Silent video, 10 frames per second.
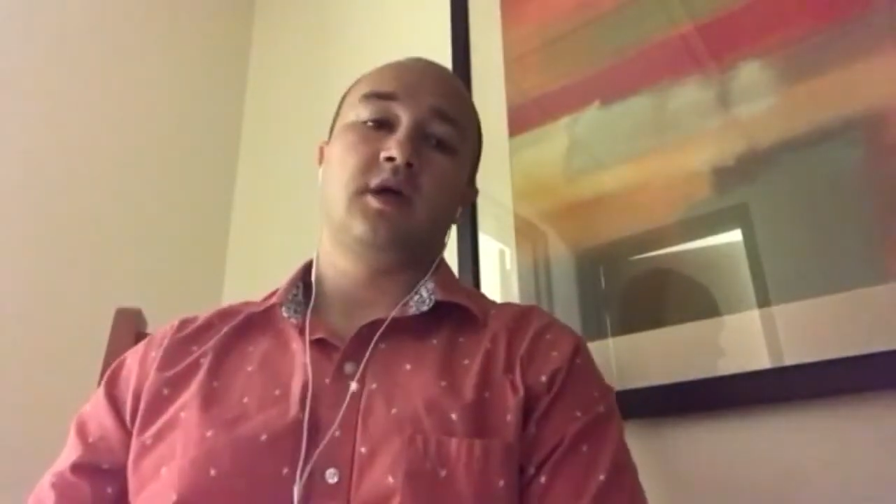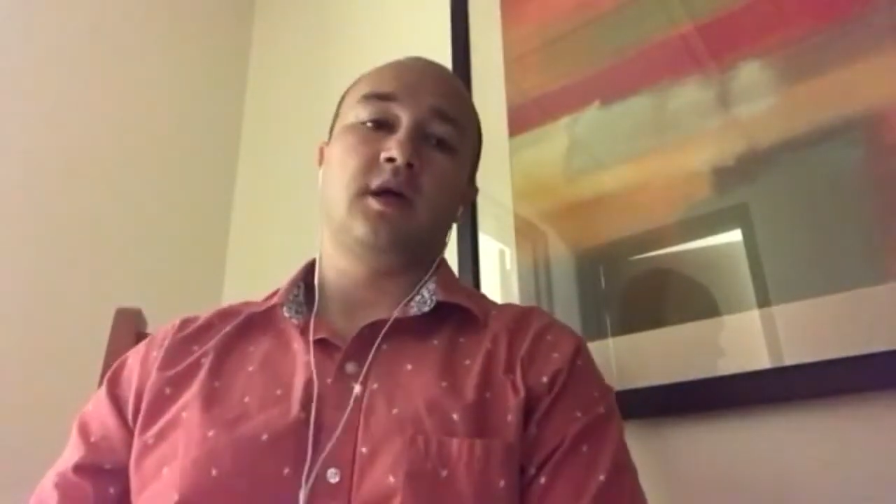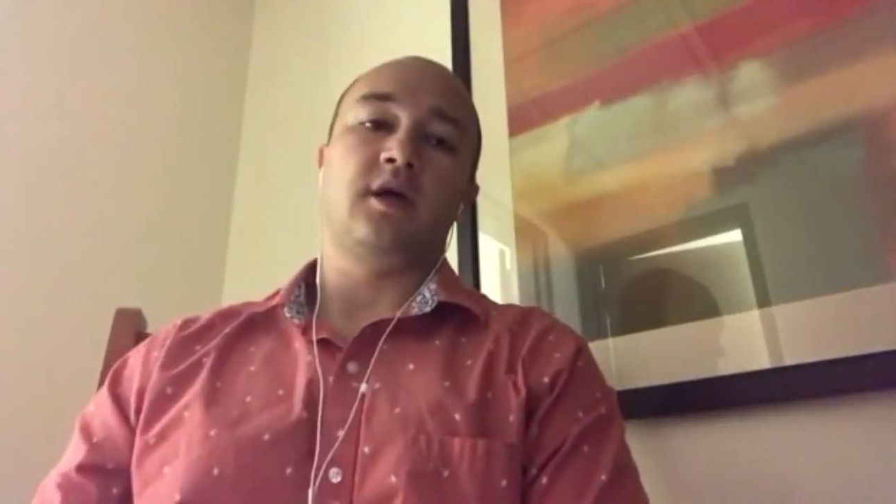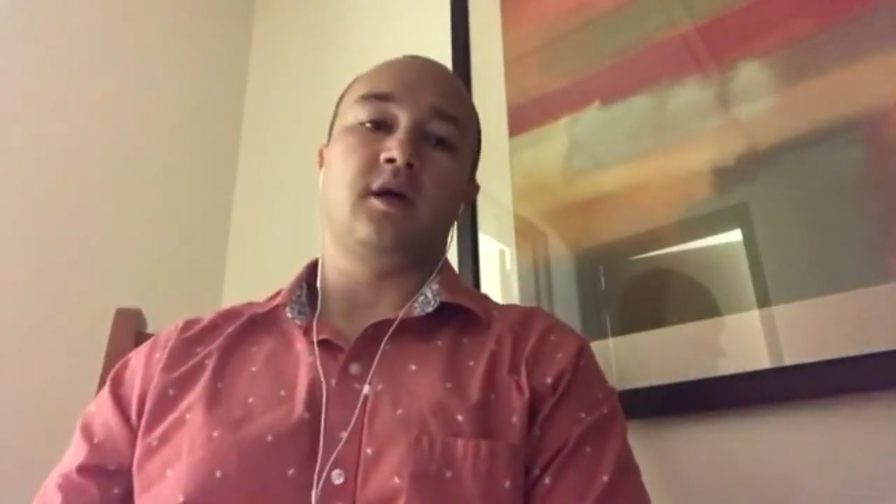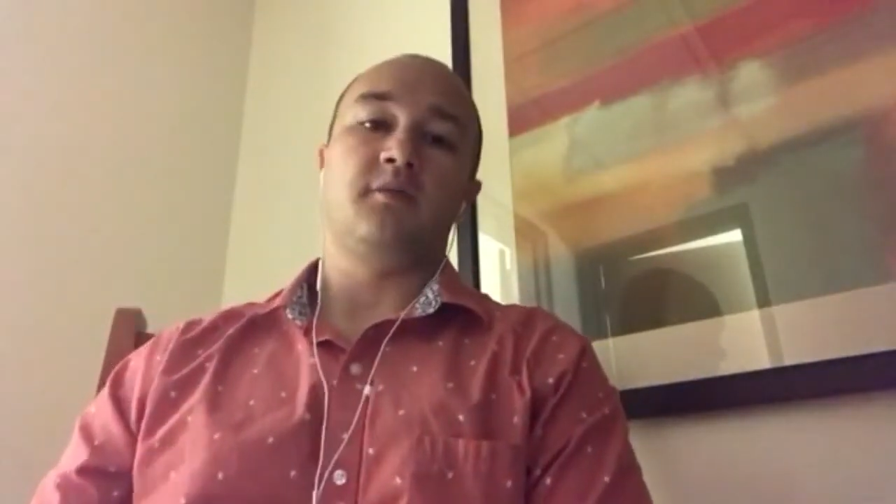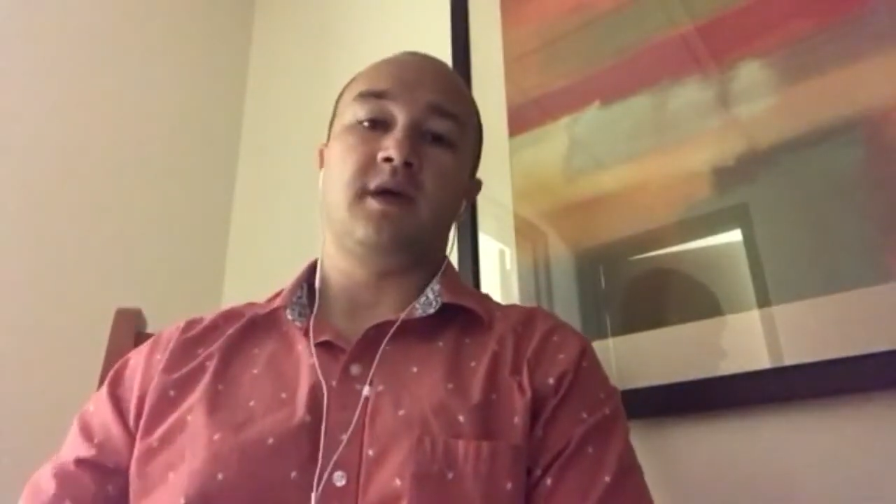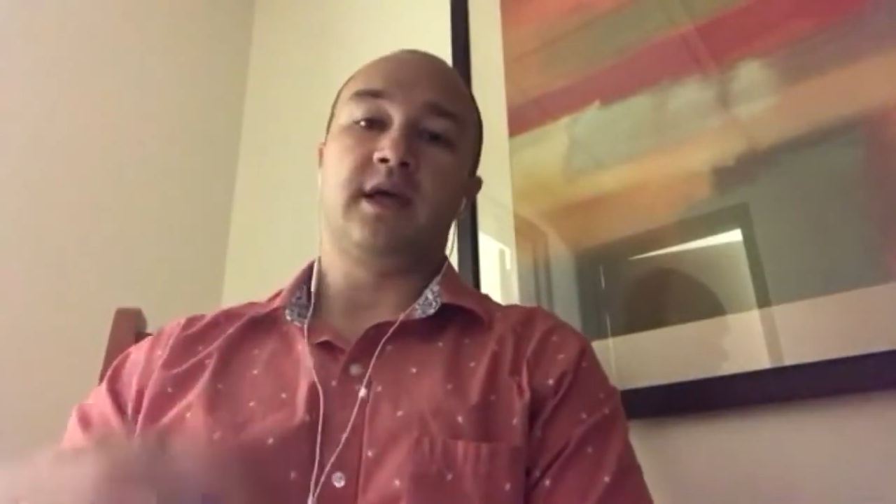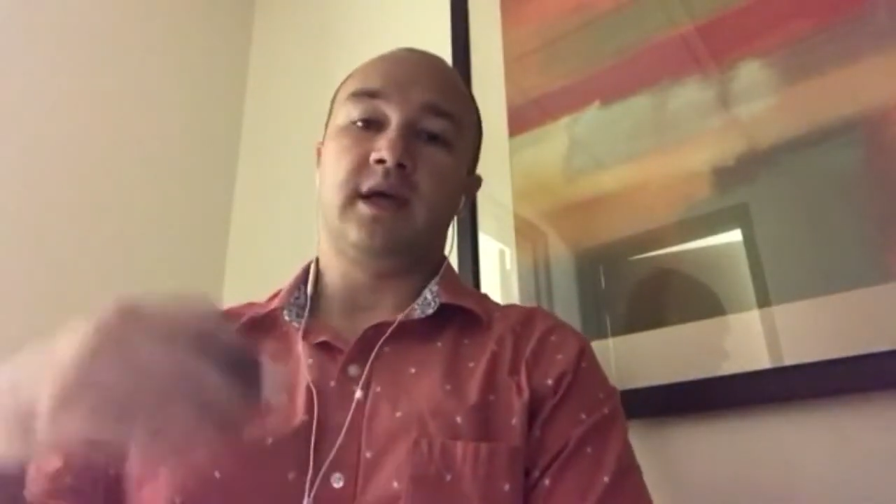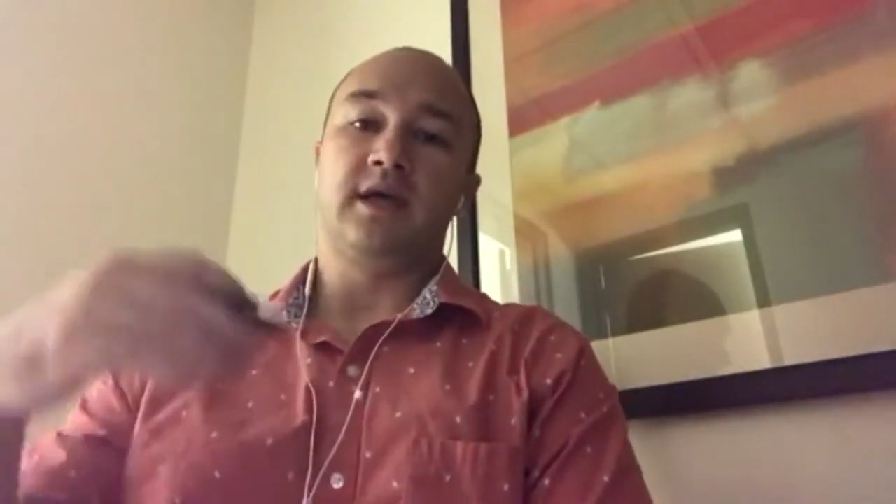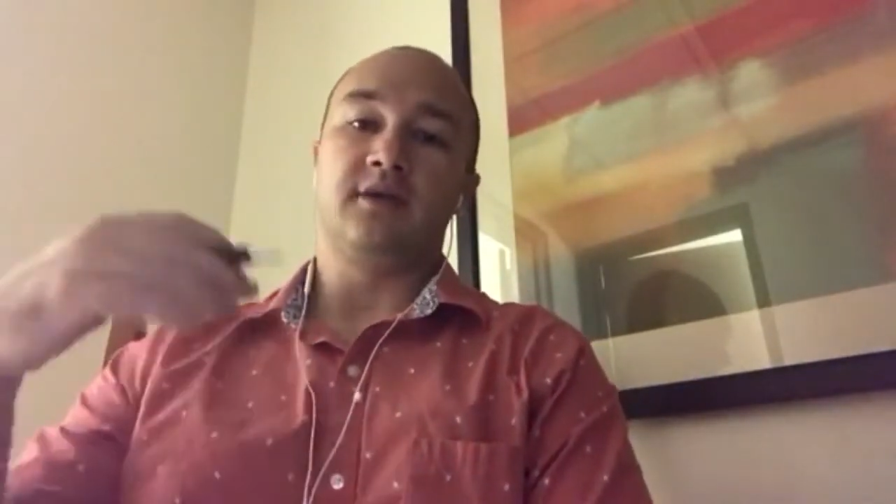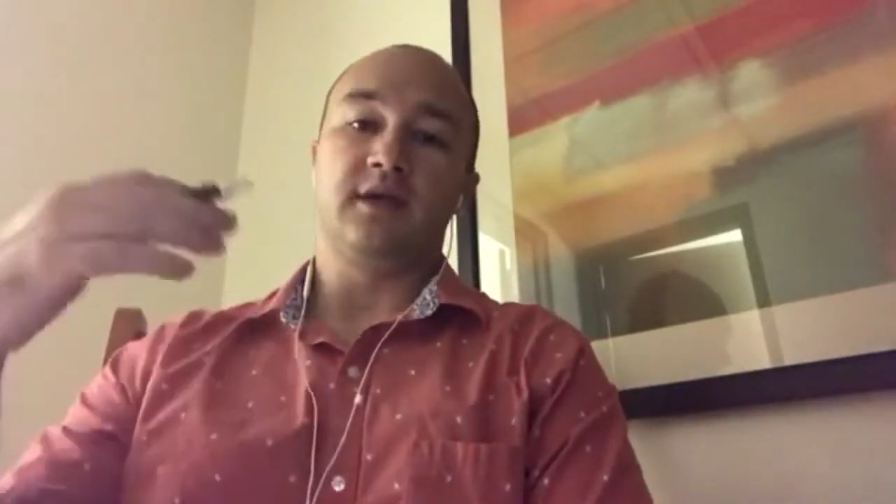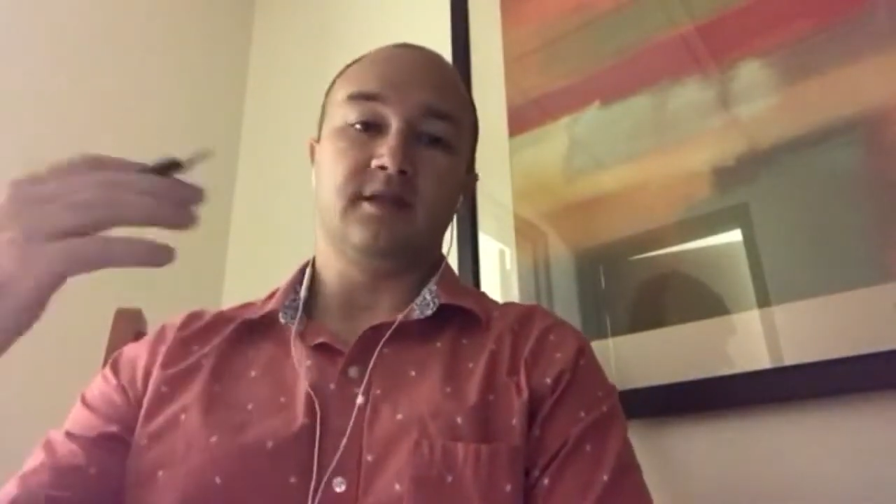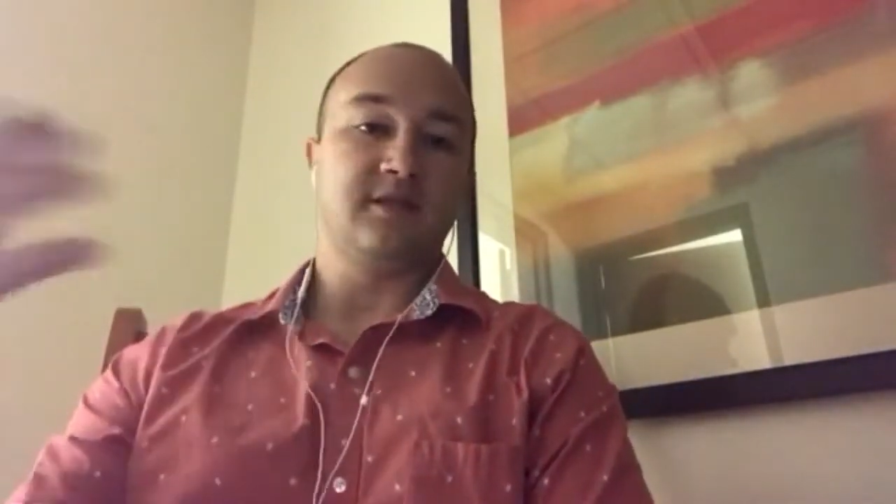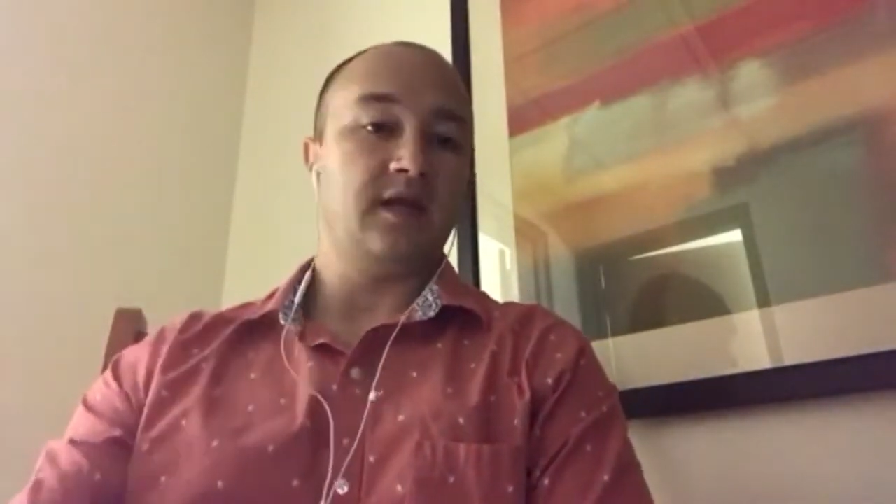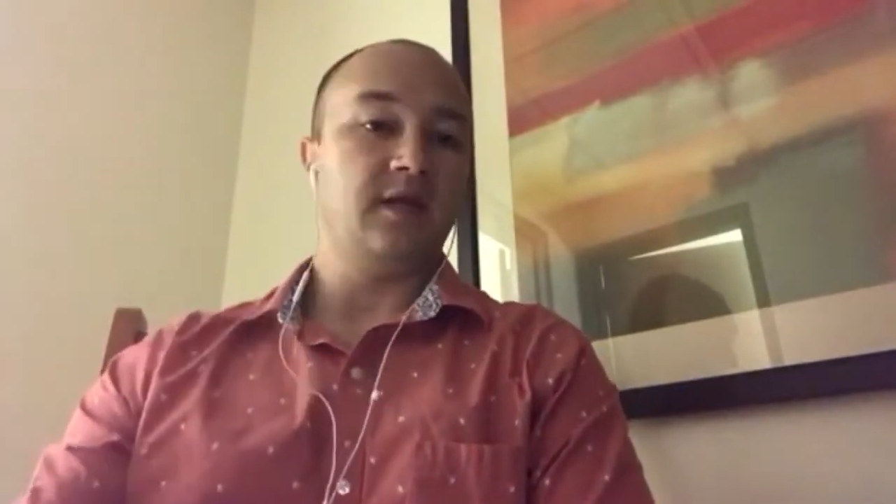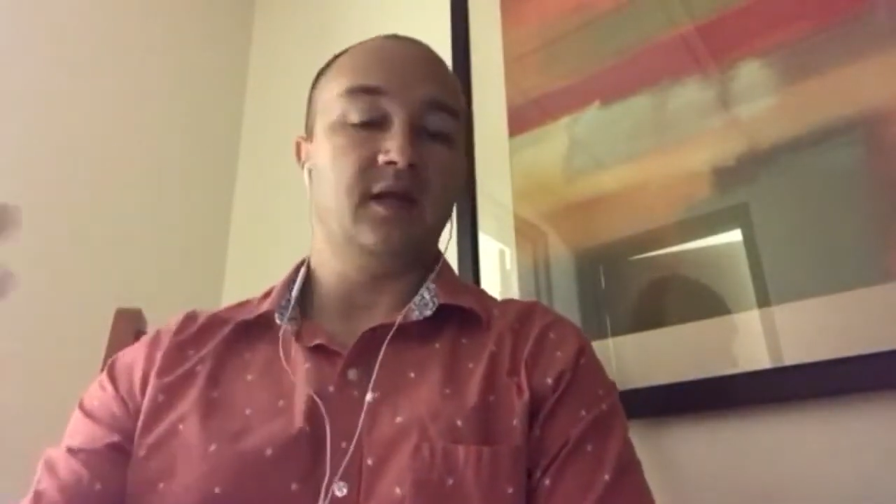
and then sell